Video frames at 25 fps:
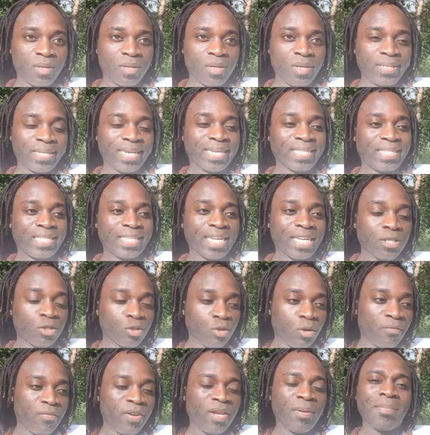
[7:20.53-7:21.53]
That sense
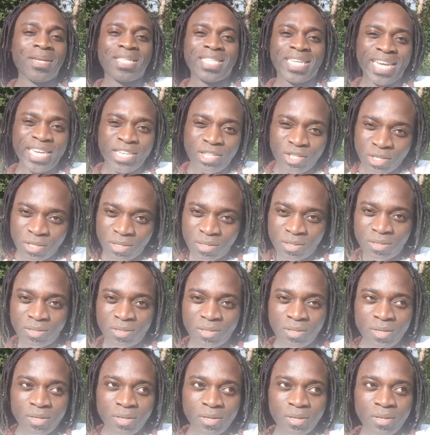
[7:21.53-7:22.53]
of limitation,
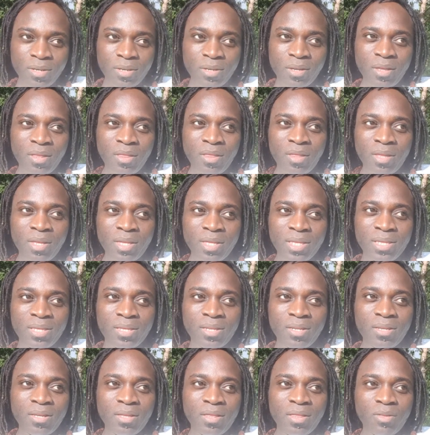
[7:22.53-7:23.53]

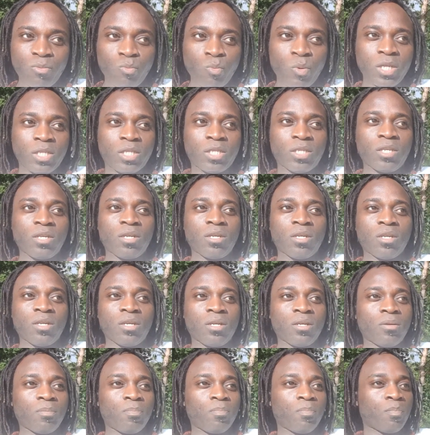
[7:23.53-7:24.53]
which
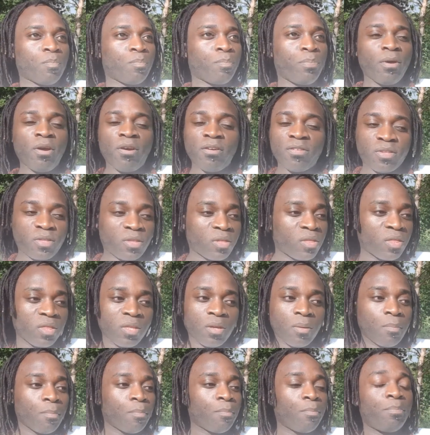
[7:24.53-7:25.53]
births
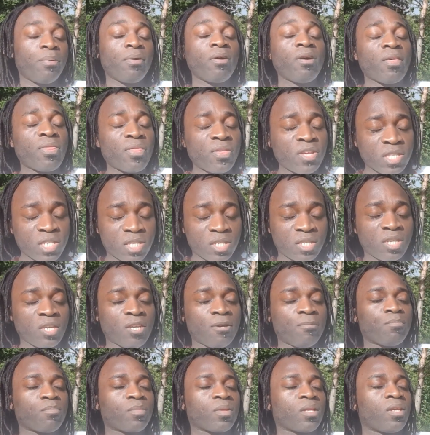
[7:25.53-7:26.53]

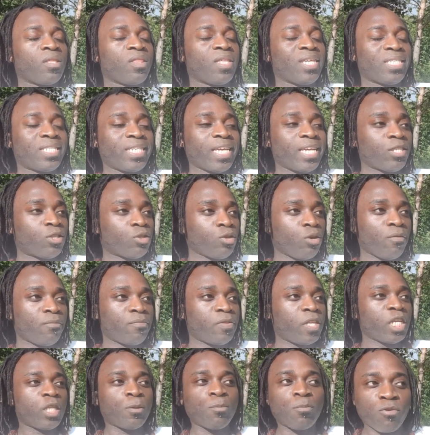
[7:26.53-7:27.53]
the sense of
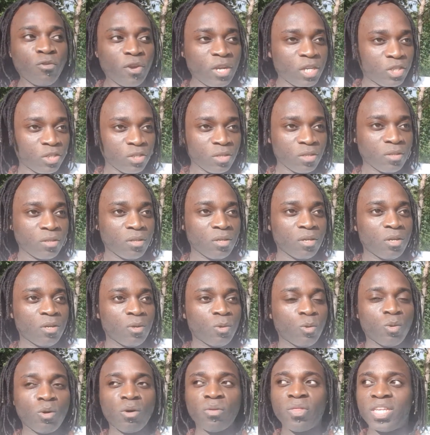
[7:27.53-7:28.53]
desperation,
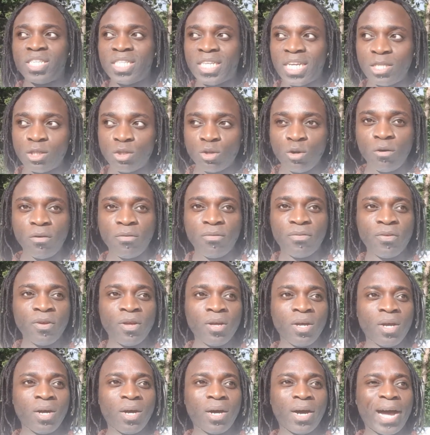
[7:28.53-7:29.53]
or the sense of,
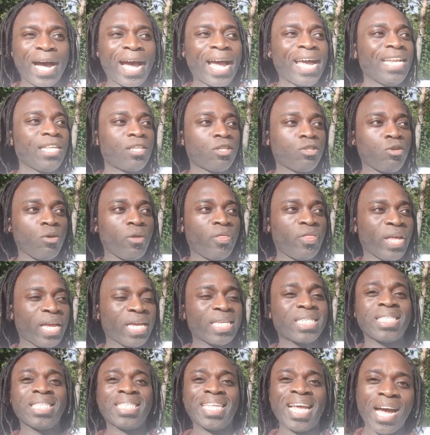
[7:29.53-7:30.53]
I need to do
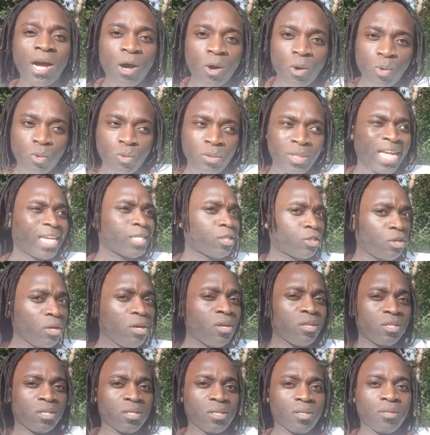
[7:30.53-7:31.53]
things now. That's
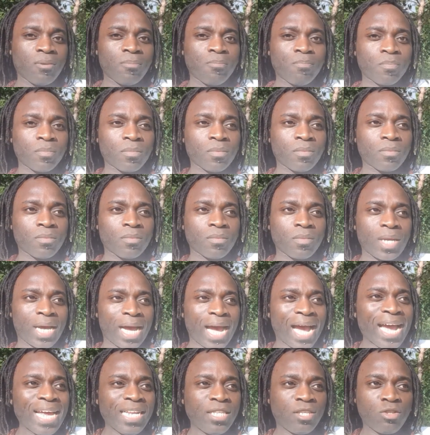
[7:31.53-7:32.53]
good.
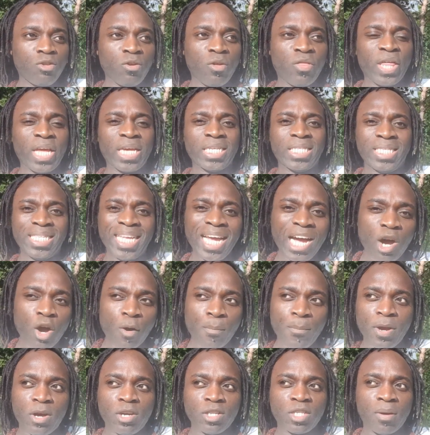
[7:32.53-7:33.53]
I need to do things now
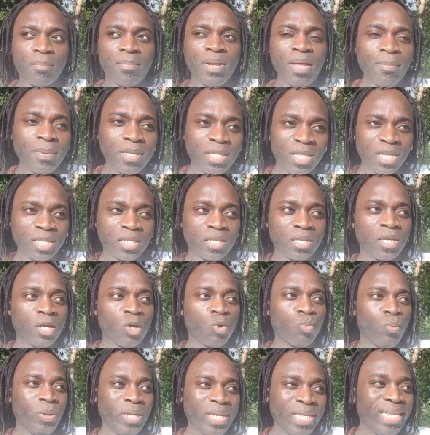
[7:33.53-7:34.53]
because I'm limited.
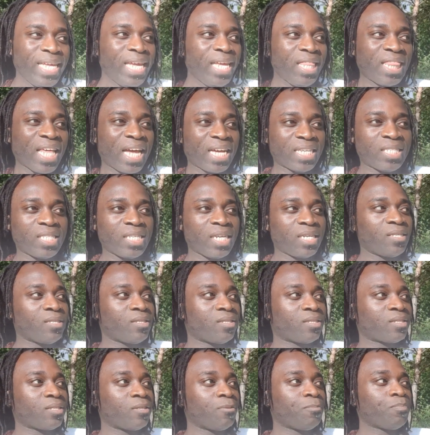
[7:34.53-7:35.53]
We need that
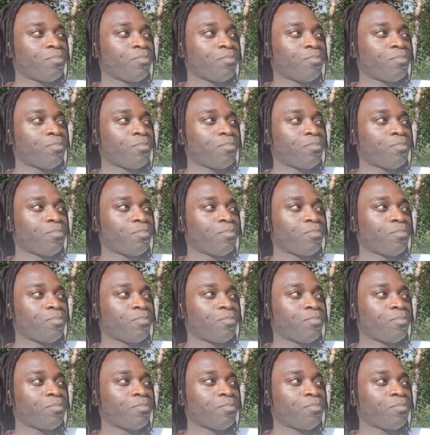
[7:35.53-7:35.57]
sense.